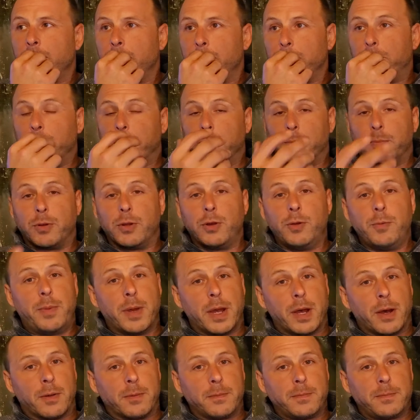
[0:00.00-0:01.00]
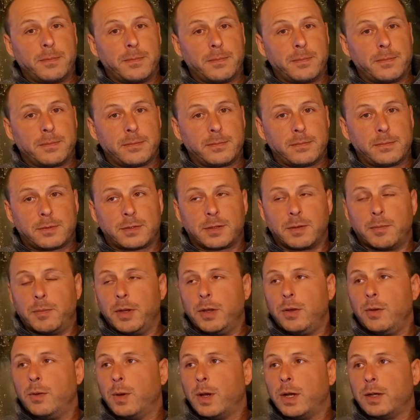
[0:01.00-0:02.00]
But a blue belt, somebody
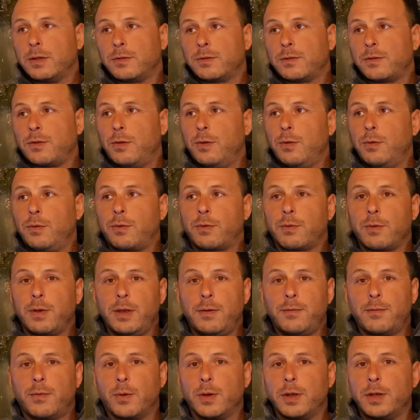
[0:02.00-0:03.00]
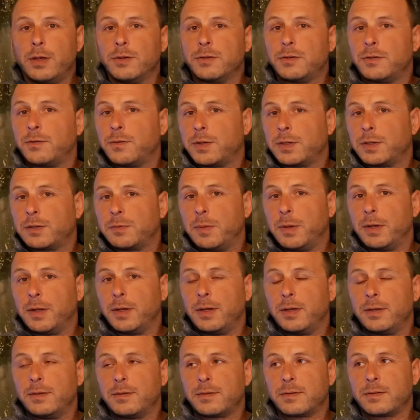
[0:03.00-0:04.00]
who has 2, 3, 4 years of
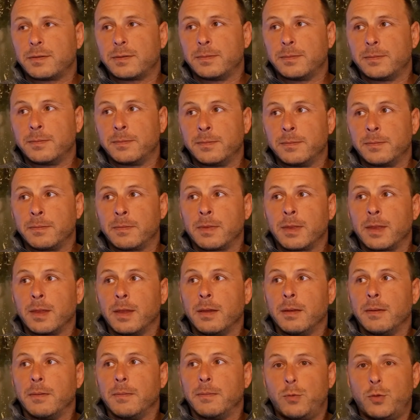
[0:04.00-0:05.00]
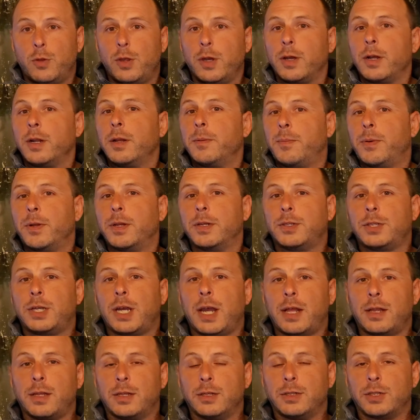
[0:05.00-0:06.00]
experience, they're going to put a
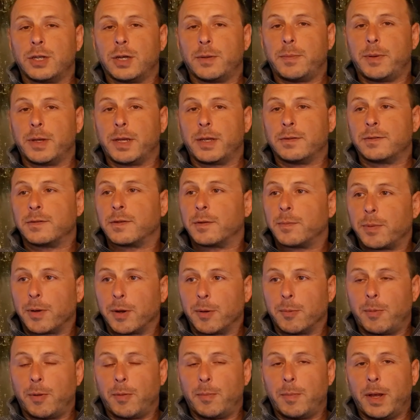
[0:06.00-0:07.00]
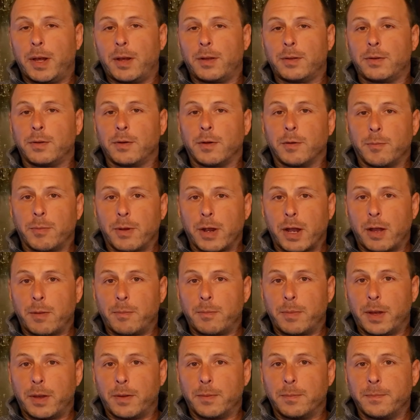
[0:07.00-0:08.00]
challenge up against a purple belt or a brown
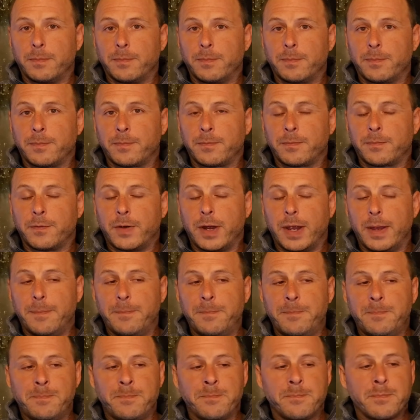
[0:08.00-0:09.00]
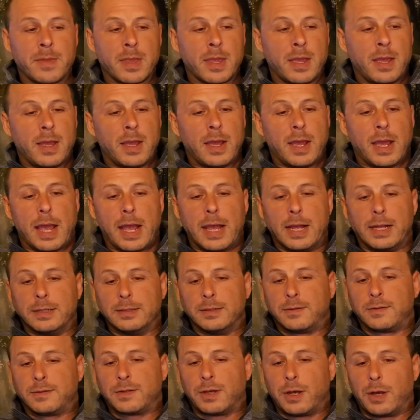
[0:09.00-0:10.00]
belt, right? And
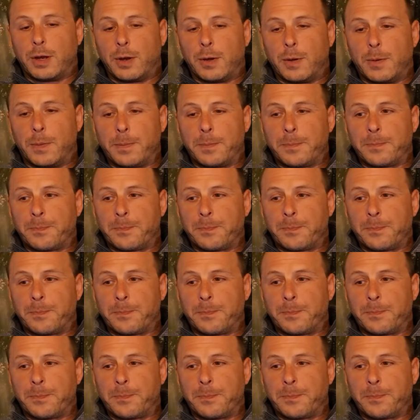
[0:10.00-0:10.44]
so